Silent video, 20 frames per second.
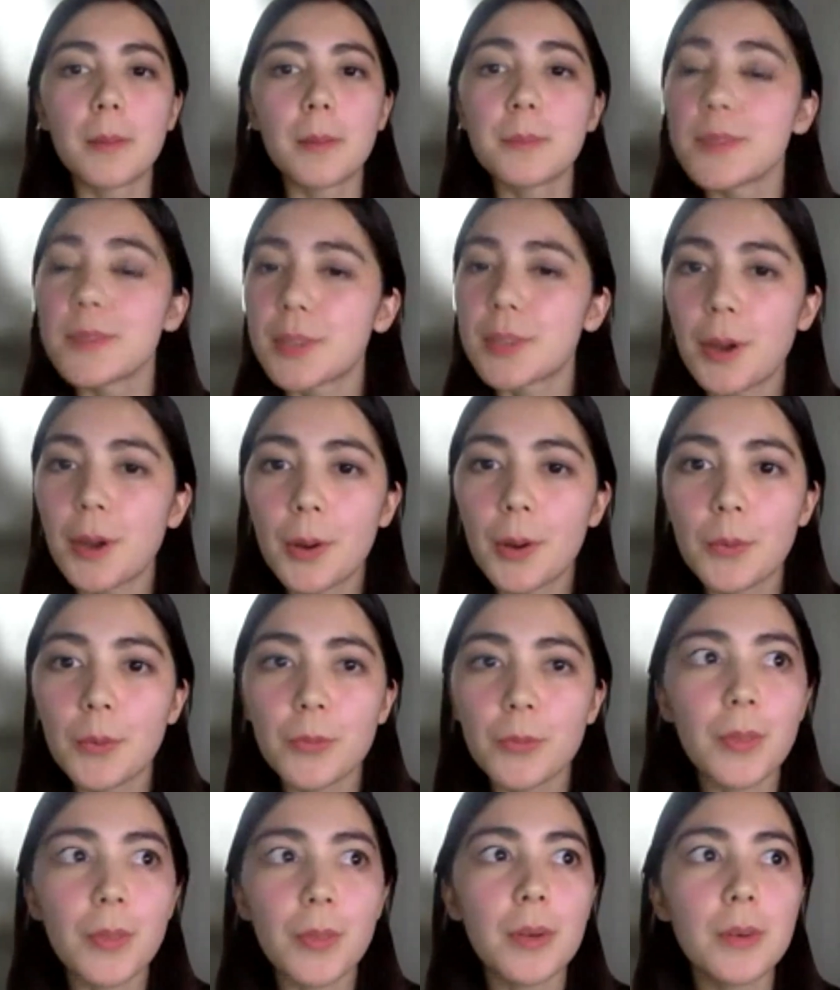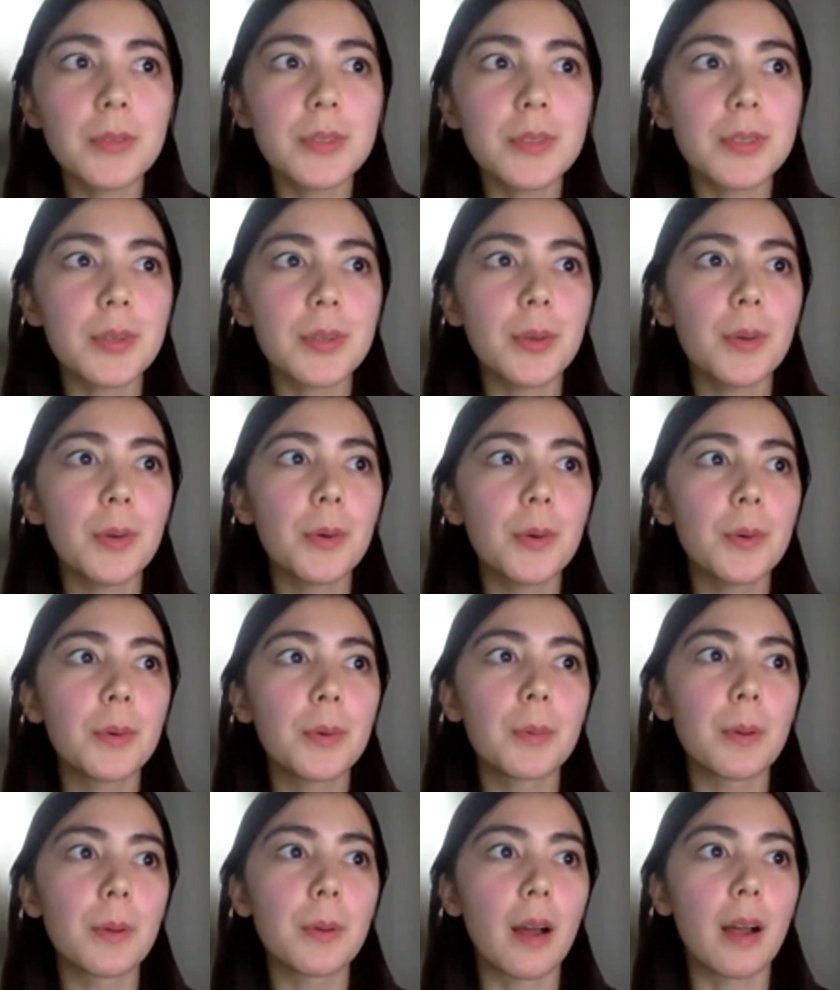So for those
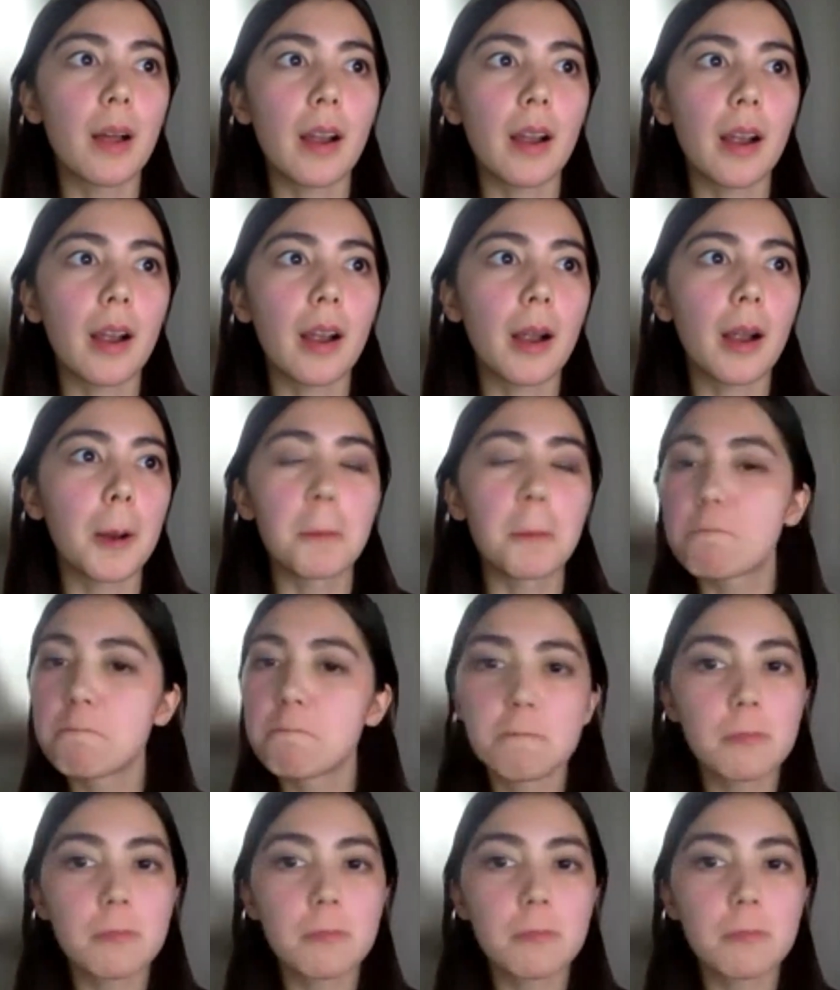who are